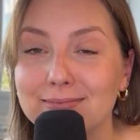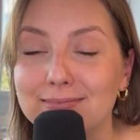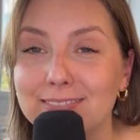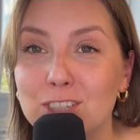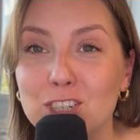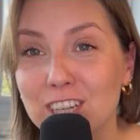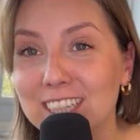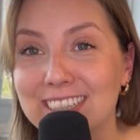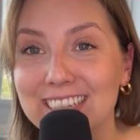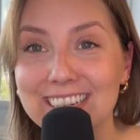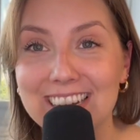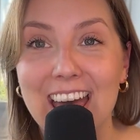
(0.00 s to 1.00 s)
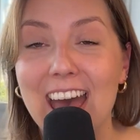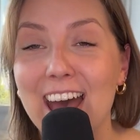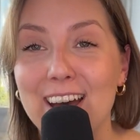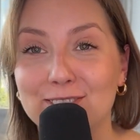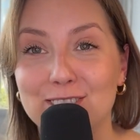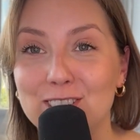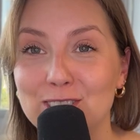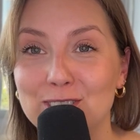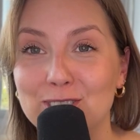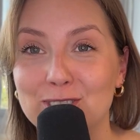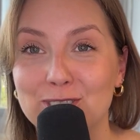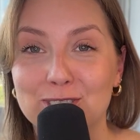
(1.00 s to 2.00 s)
She did have
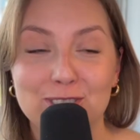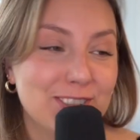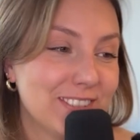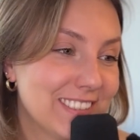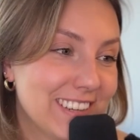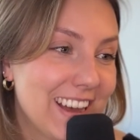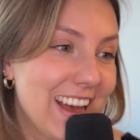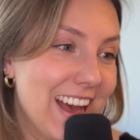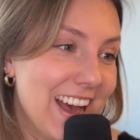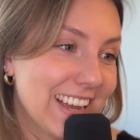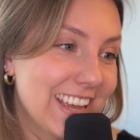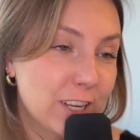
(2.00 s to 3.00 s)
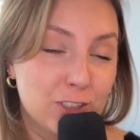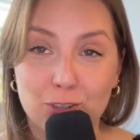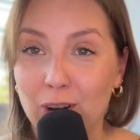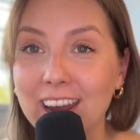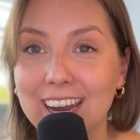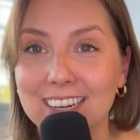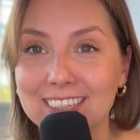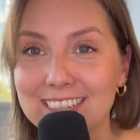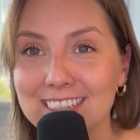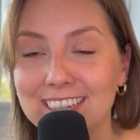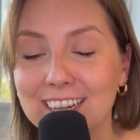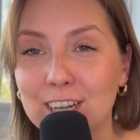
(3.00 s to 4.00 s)
to get
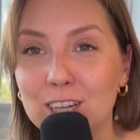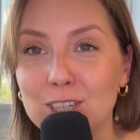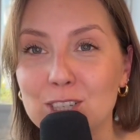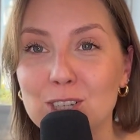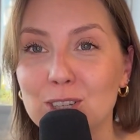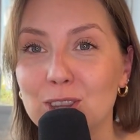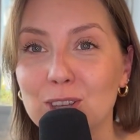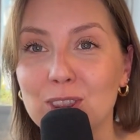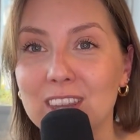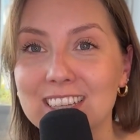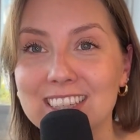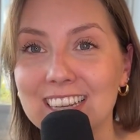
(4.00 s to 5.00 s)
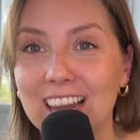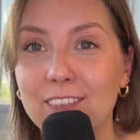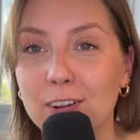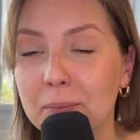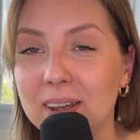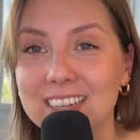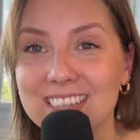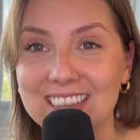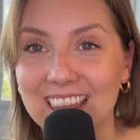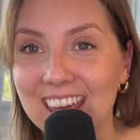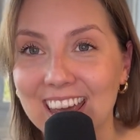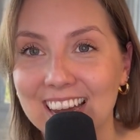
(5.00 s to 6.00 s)
trained to do this 11 minutes
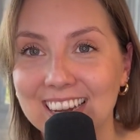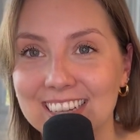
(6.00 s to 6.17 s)
thing.